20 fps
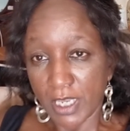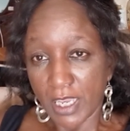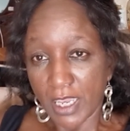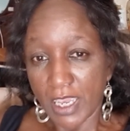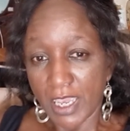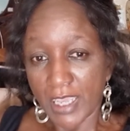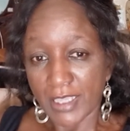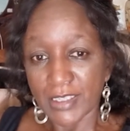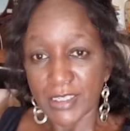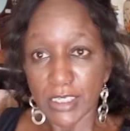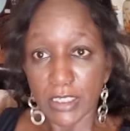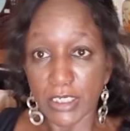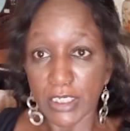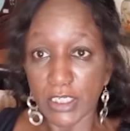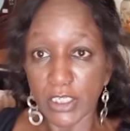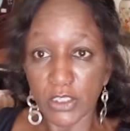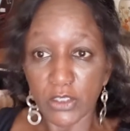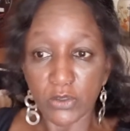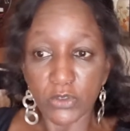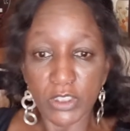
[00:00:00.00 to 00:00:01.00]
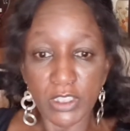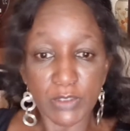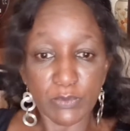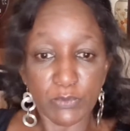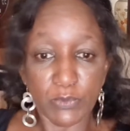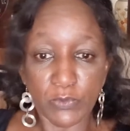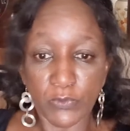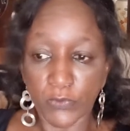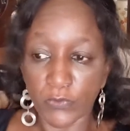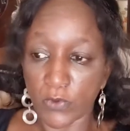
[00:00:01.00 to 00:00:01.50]
And suddenly you just
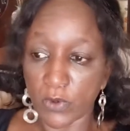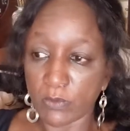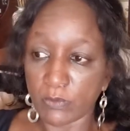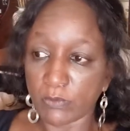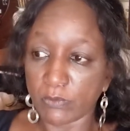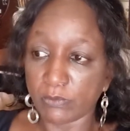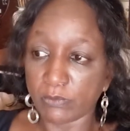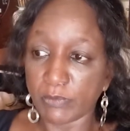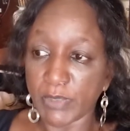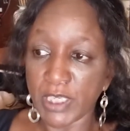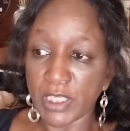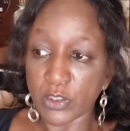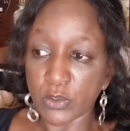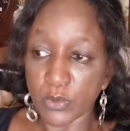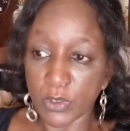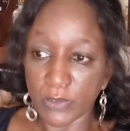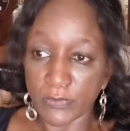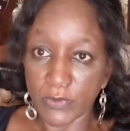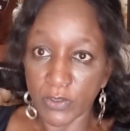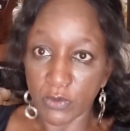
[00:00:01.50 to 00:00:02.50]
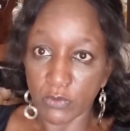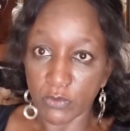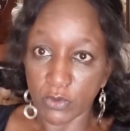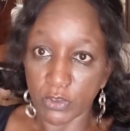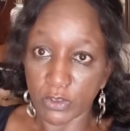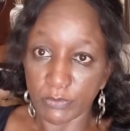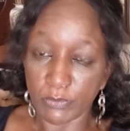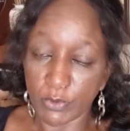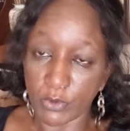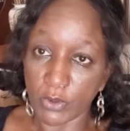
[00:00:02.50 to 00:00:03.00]
move from being
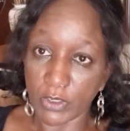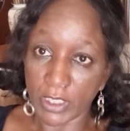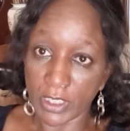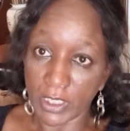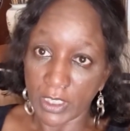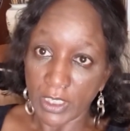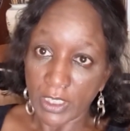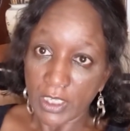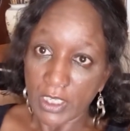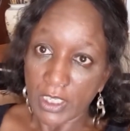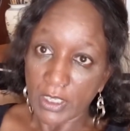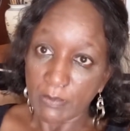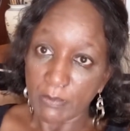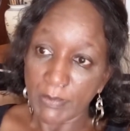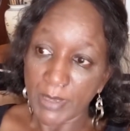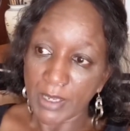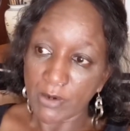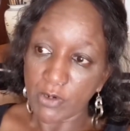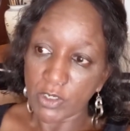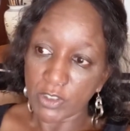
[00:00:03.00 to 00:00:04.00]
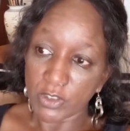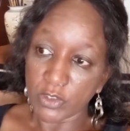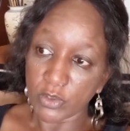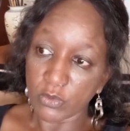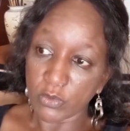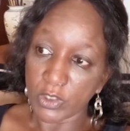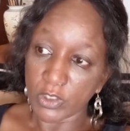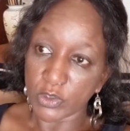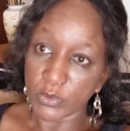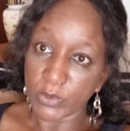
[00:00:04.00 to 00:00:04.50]
12-year-old boy married to
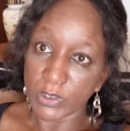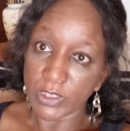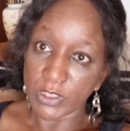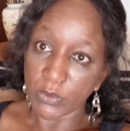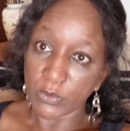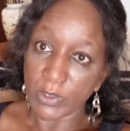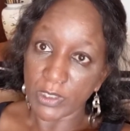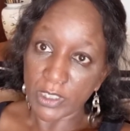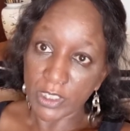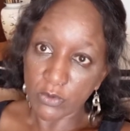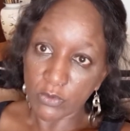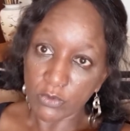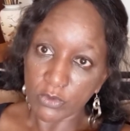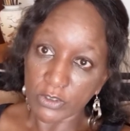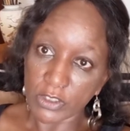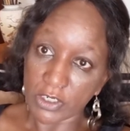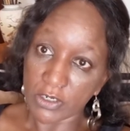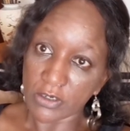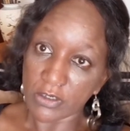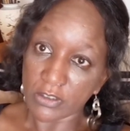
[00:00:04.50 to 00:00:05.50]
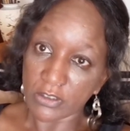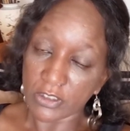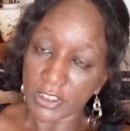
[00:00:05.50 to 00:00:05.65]
a 21-year-old girl.